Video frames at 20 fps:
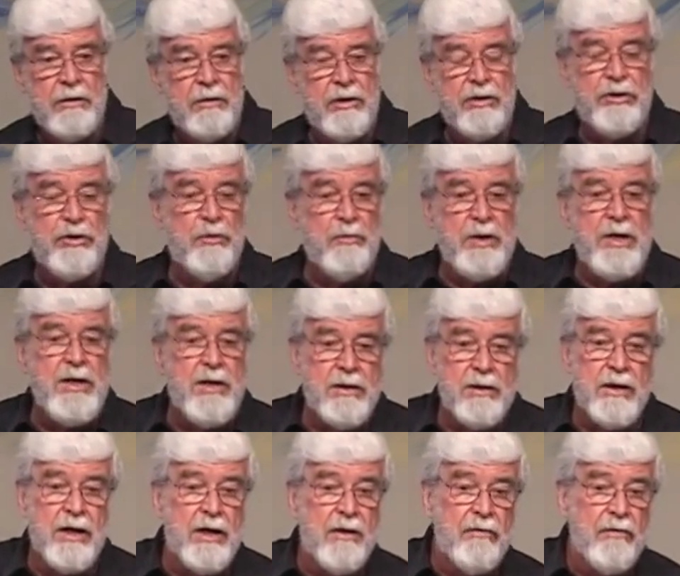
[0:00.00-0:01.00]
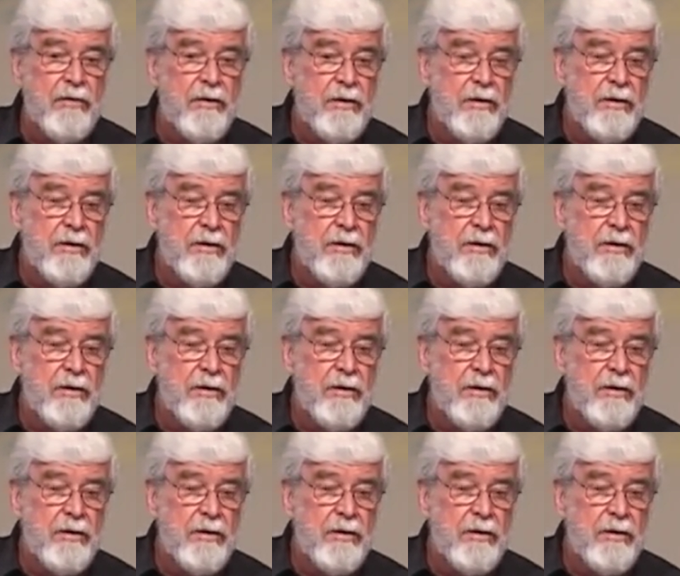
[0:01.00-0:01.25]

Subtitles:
There's no meaning in life.